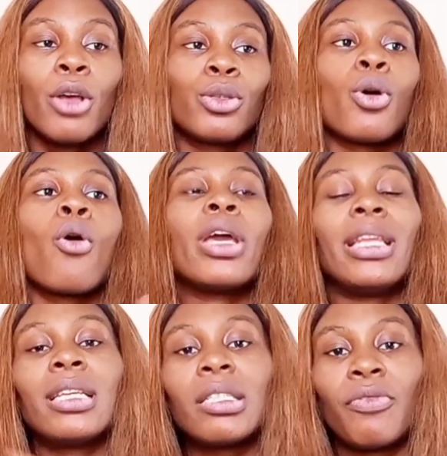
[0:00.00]
So
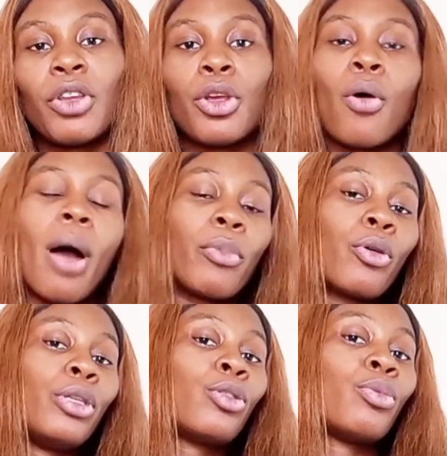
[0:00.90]
in this video I'm
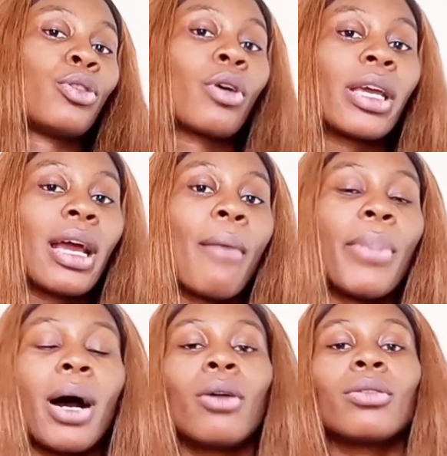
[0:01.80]
going to be talking about